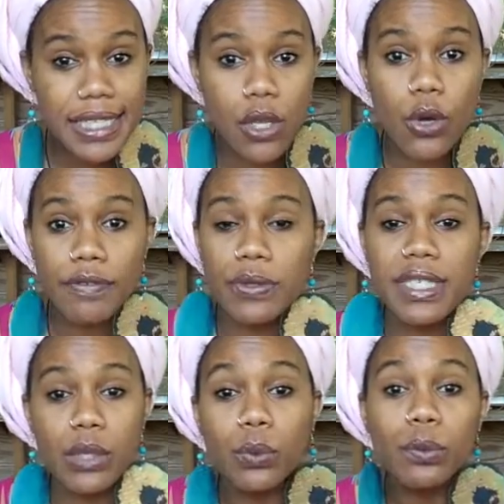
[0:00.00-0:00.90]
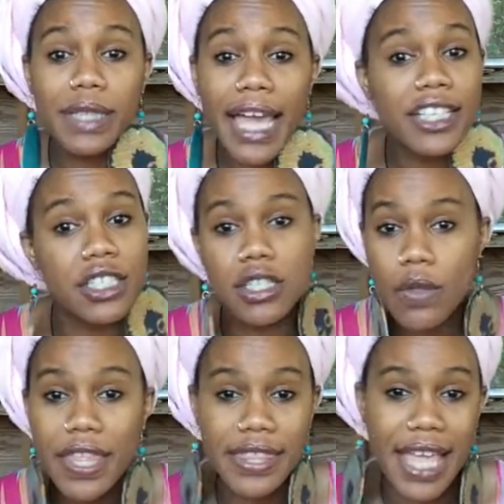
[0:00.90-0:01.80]
So if you see rubellite, just
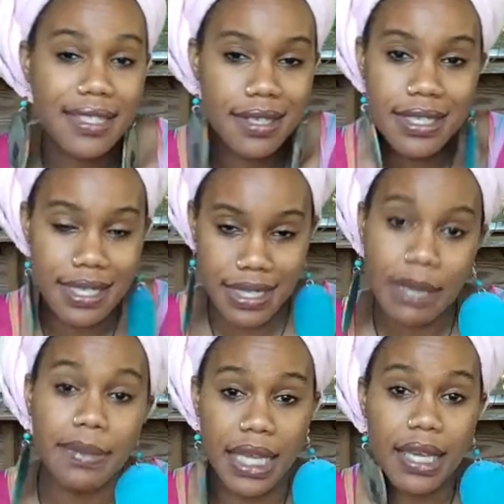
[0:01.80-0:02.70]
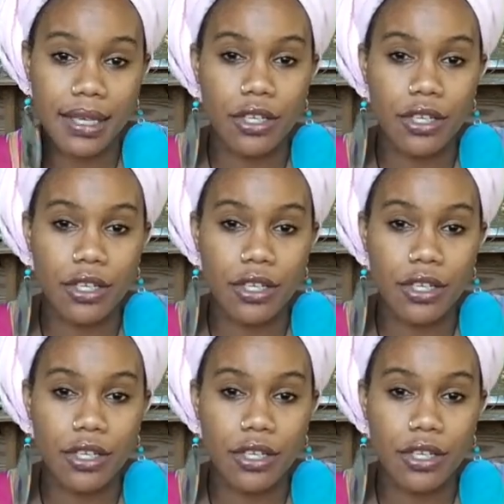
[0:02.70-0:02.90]
know that it's the same thing.